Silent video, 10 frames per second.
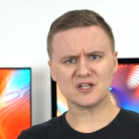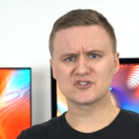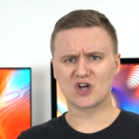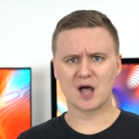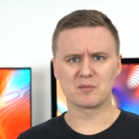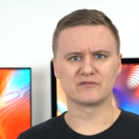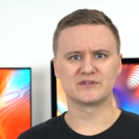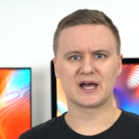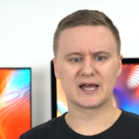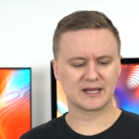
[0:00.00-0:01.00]
time of
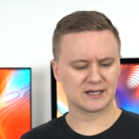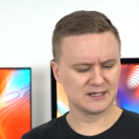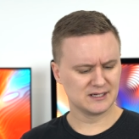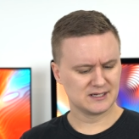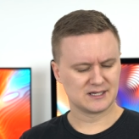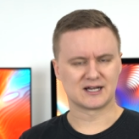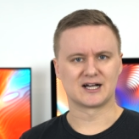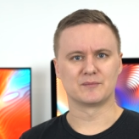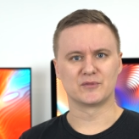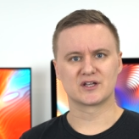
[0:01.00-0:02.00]
day.
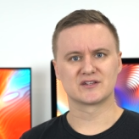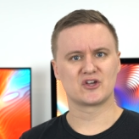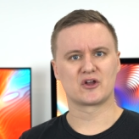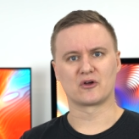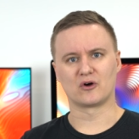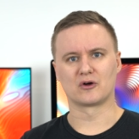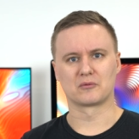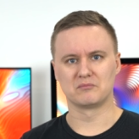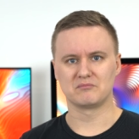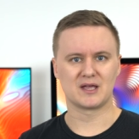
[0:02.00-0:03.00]
You can turn it
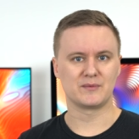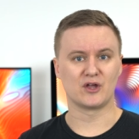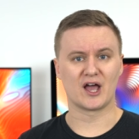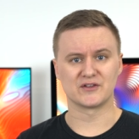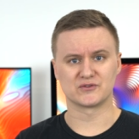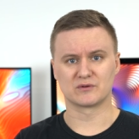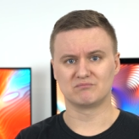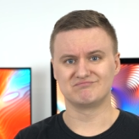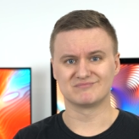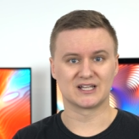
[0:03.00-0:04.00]
on maybe as you're
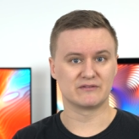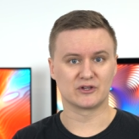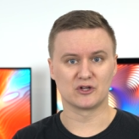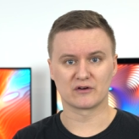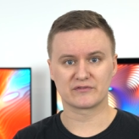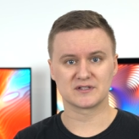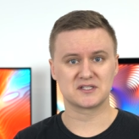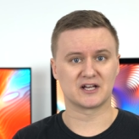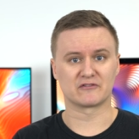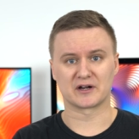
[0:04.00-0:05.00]
leaving the office,
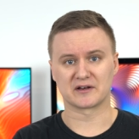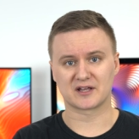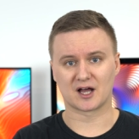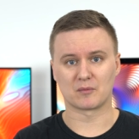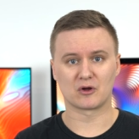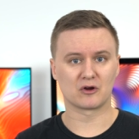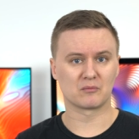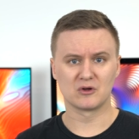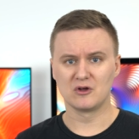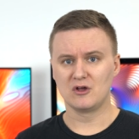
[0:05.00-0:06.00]
getting ready to come
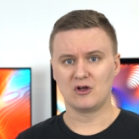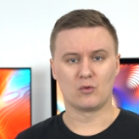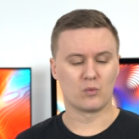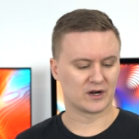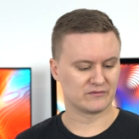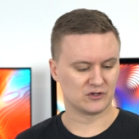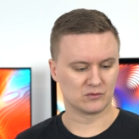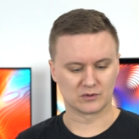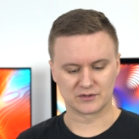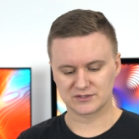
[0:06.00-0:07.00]
home, or whatever you
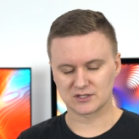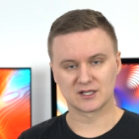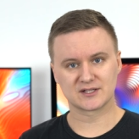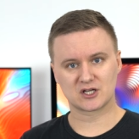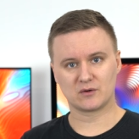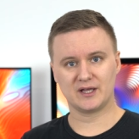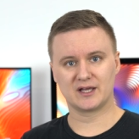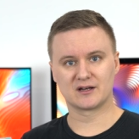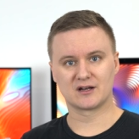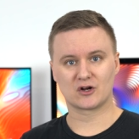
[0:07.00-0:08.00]
want. So let's go
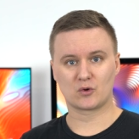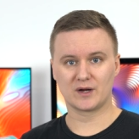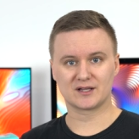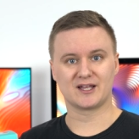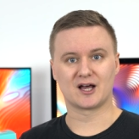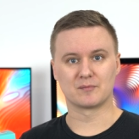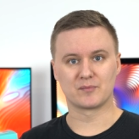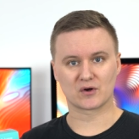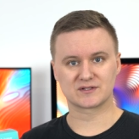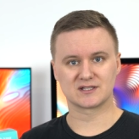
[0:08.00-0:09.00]
ahead and quickly
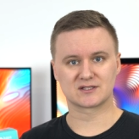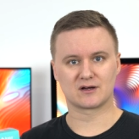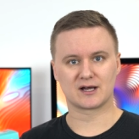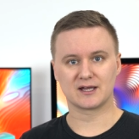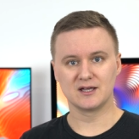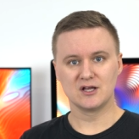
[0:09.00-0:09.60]
unbox this guy,